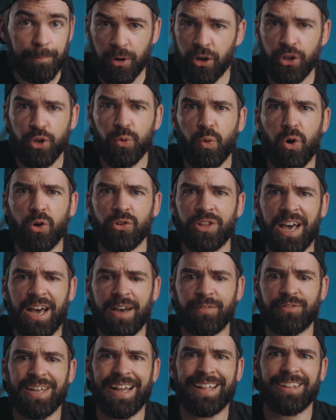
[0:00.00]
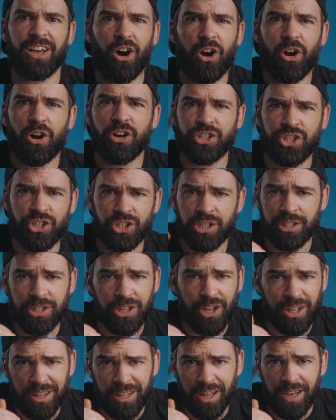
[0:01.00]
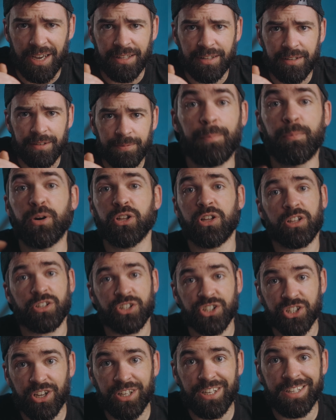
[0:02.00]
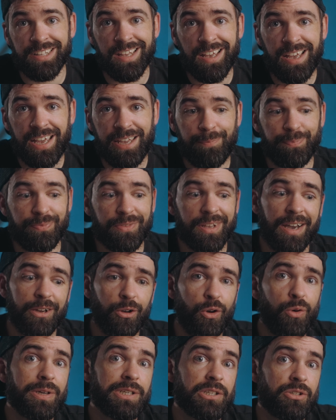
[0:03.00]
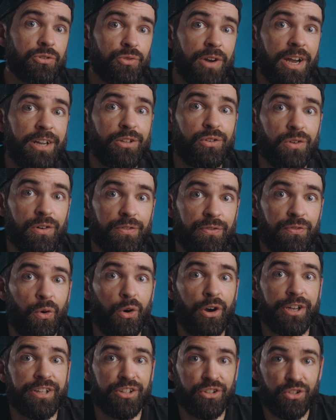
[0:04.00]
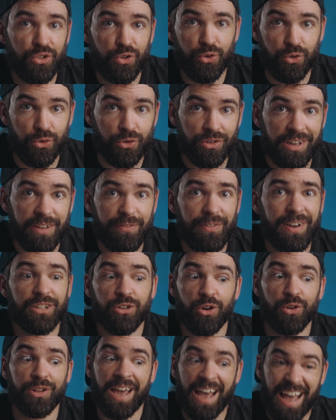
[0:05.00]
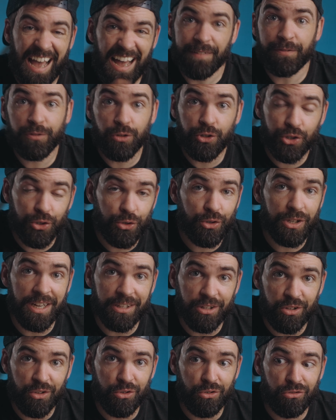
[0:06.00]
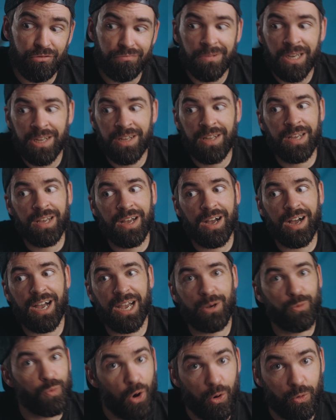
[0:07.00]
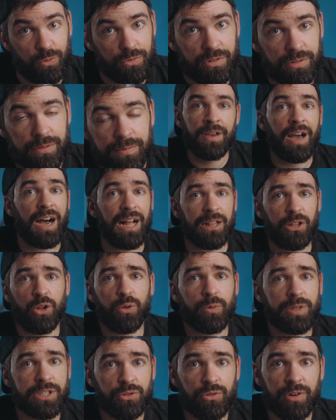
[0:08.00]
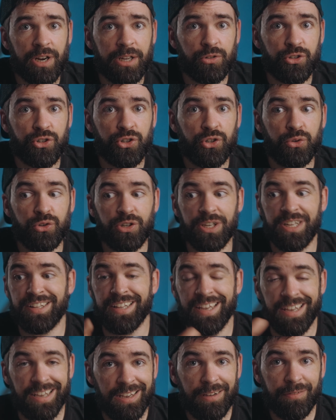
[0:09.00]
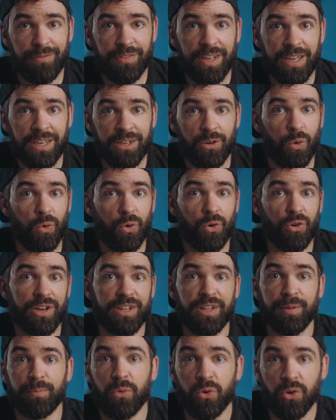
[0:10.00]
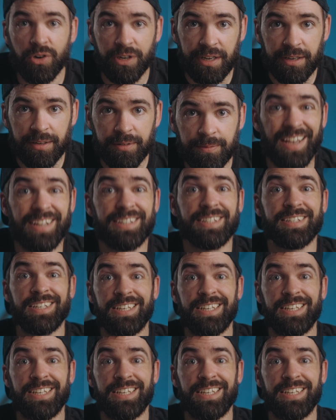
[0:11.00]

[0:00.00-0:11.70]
but you won't have that harsh sunlight. But on a sunny day, I always try to avoid noon. If I don't have to shoot at noon, I won't. I'll always try to shoot in the evening or in the morning. It's